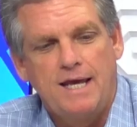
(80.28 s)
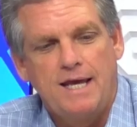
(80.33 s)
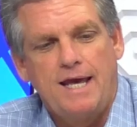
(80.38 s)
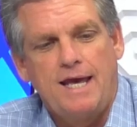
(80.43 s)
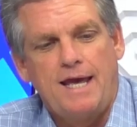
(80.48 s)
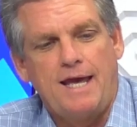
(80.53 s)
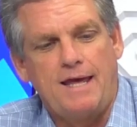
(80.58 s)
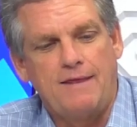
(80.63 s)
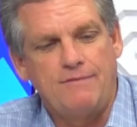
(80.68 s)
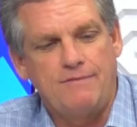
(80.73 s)

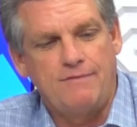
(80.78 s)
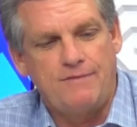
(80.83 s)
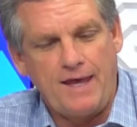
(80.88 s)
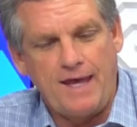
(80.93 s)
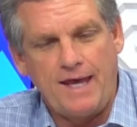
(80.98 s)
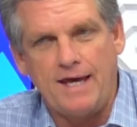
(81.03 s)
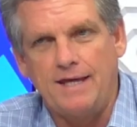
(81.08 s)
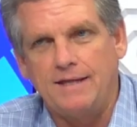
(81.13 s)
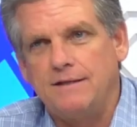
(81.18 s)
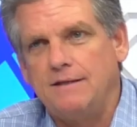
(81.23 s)
And
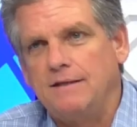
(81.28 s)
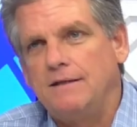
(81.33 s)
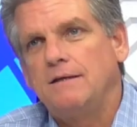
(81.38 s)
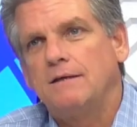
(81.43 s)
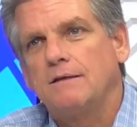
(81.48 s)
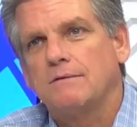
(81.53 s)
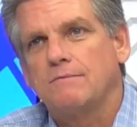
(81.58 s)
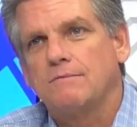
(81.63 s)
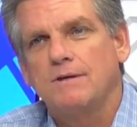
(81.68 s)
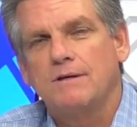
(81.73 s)
then
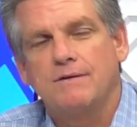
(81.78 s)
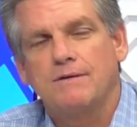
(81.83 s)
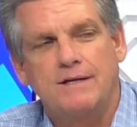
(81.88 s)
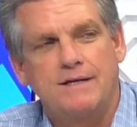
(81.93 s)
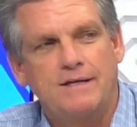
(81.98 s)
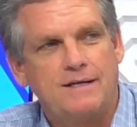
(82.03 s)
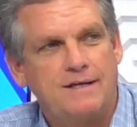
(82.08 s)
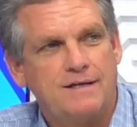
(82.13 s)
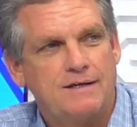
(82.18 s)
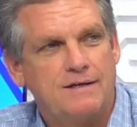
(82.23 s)
we are
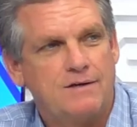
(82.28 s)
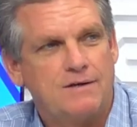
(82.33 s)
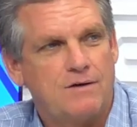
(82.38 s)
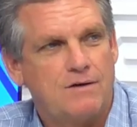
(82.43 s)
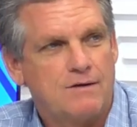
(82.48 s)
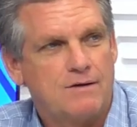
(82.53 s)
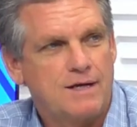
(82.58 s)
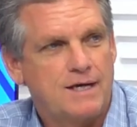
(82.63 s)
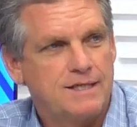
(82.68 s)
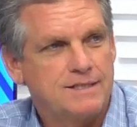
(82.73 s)
going to get into
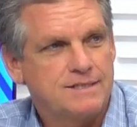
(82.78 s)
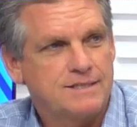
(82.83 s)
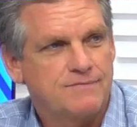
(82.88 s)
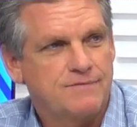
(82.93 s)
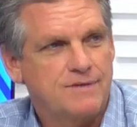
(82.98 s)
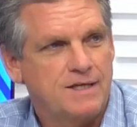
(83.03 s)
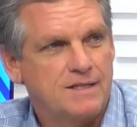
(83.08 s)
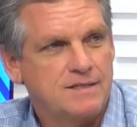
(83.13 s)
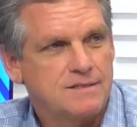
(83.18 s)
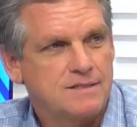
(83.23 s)
all kinds of
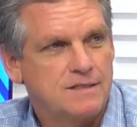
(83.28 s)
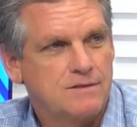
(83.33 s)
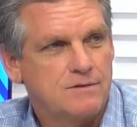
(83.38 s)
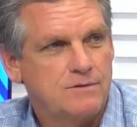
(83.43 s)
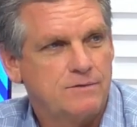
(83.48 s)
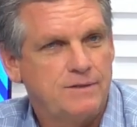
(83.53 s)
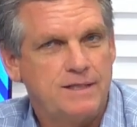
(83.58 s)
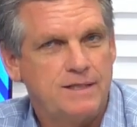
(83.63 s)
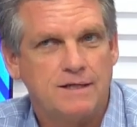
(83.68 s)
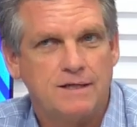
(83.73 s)
things,
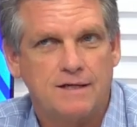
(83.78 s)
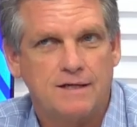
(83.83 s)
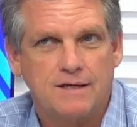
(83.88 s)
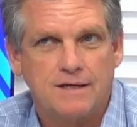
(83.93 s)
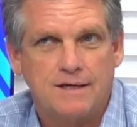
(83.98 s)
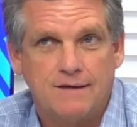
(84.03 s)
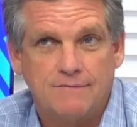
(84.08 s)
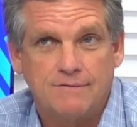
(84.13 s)
including uh, kind